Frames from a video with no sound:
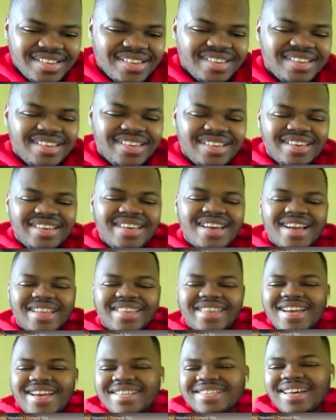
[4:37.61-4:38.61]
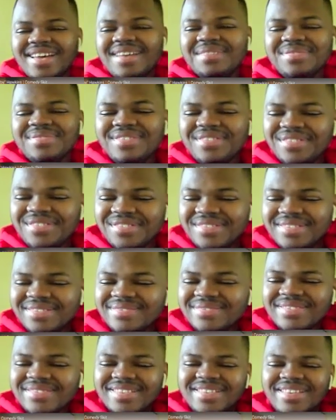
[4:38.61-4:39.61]
Oh, he, he got that type of girl,
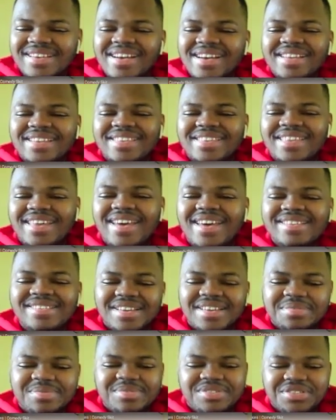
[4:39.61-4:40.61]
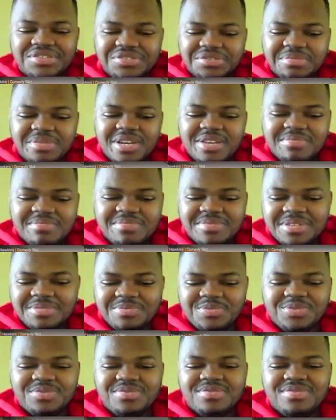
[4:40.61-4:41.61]
right? He got that type of sugar baby
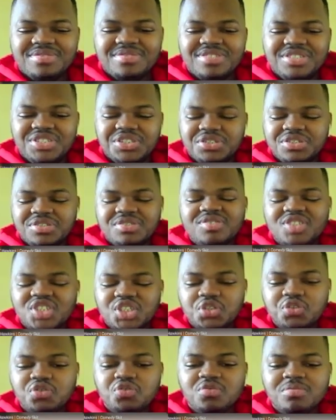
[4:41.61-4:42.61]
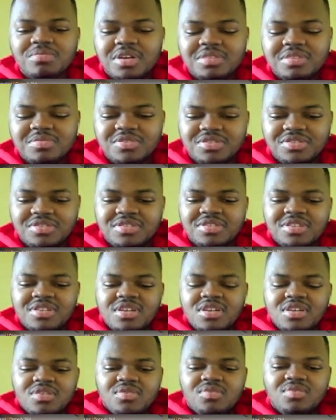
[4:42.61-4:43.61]
mama, sugar mama
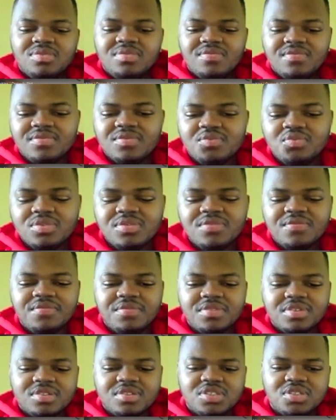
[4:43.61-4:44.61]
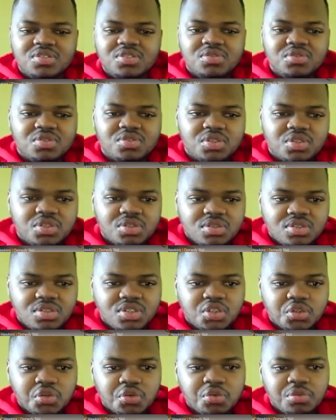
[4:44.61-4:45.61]
what the fuck? Sugar,
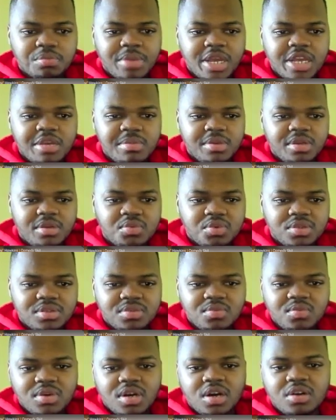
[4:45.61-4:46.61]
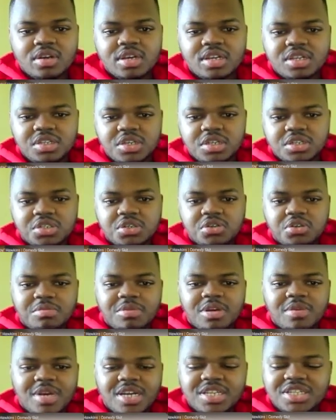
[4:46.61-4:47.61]
sugar baby. What? Okay, yeah, sugar
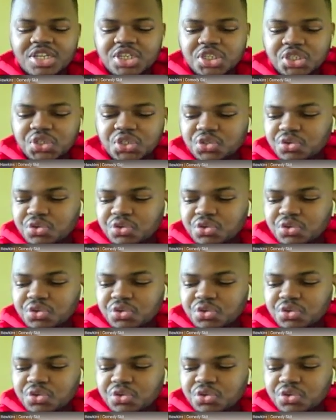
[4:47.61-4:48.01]
baby. I said sugar